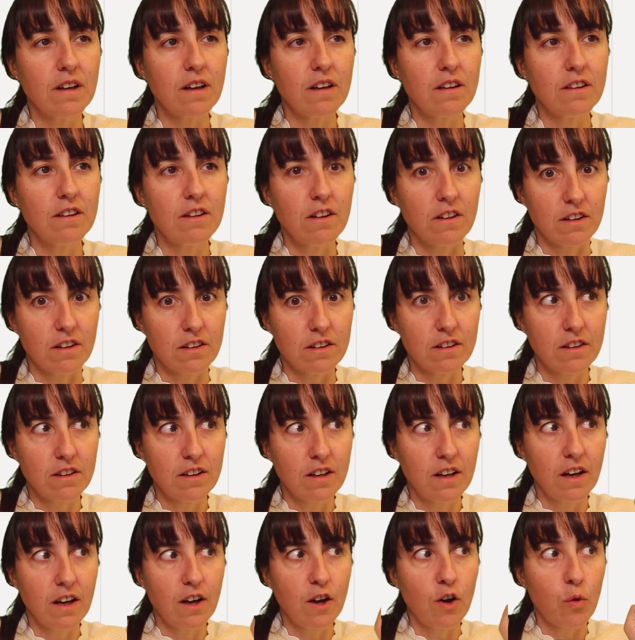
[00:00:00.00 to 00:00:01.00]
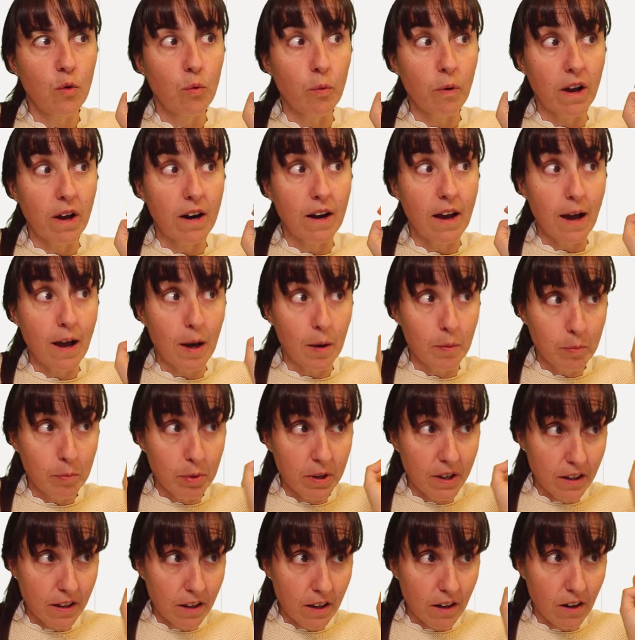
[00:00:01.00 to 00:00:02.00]
null. While up
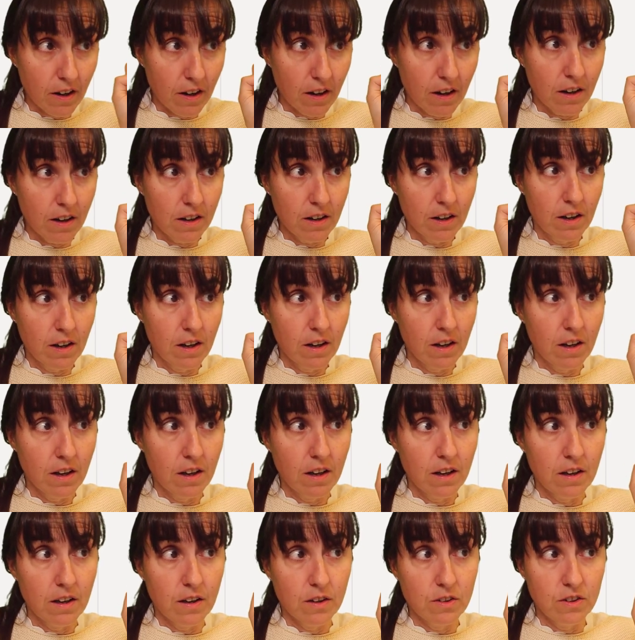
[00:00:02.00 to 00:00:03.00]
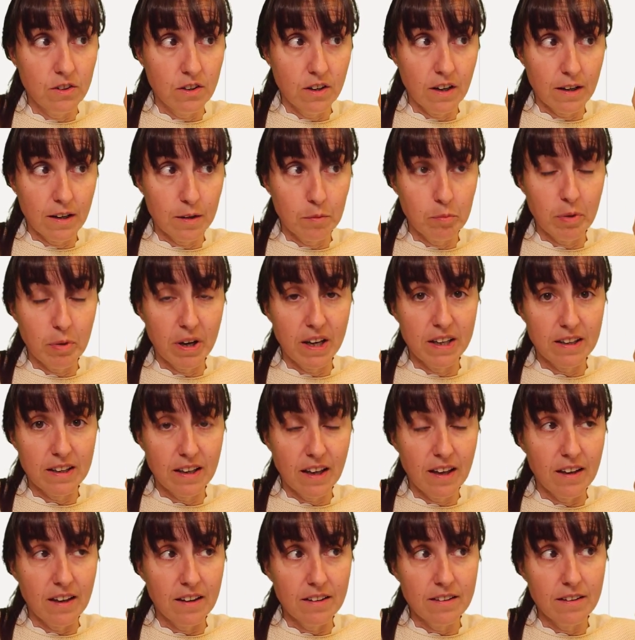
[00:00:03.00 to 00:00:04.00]
here, you had bike
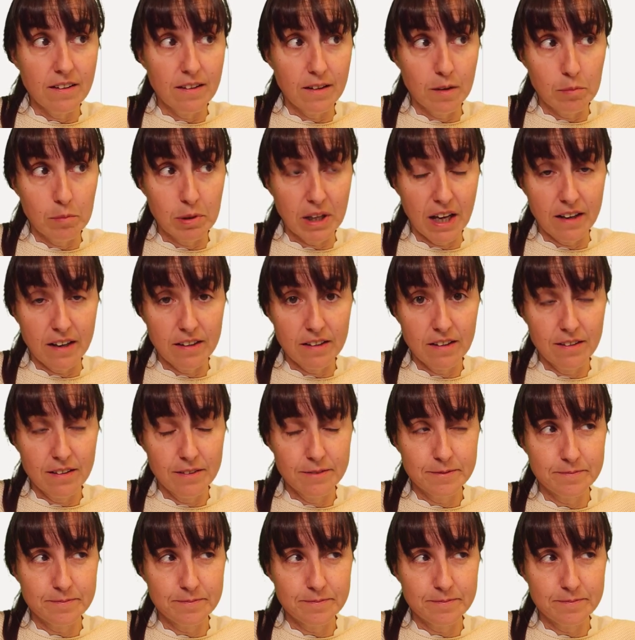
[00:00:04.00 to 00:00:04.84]
eight in a blank.